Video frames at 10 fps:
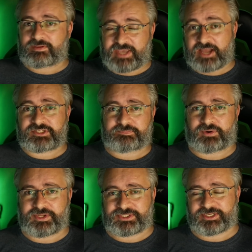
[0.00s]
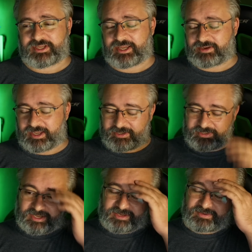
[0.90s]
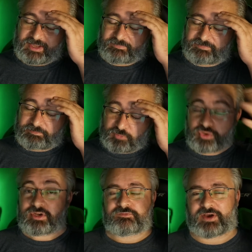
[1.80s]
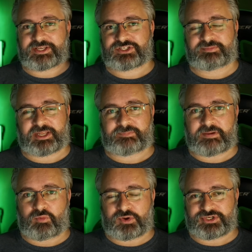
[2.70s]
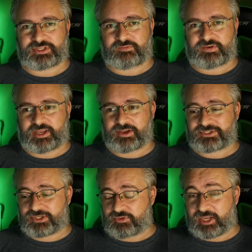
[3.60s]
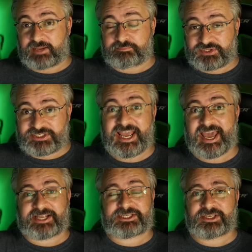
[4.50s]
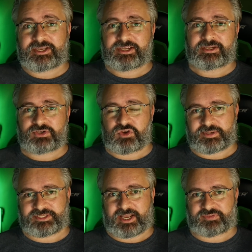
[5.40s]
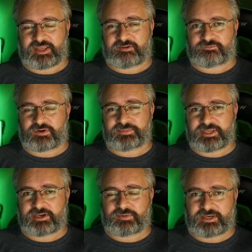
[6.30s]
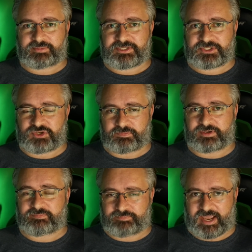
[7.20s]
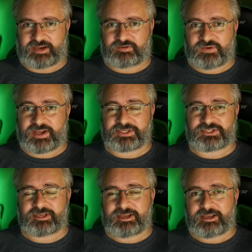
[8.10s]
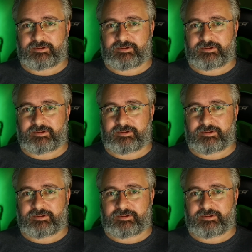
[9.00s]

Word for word: counterpoints and, and, and, and good advice from other people watching their videos so they can protect newbies out there from the incredibly stupid and bad advice.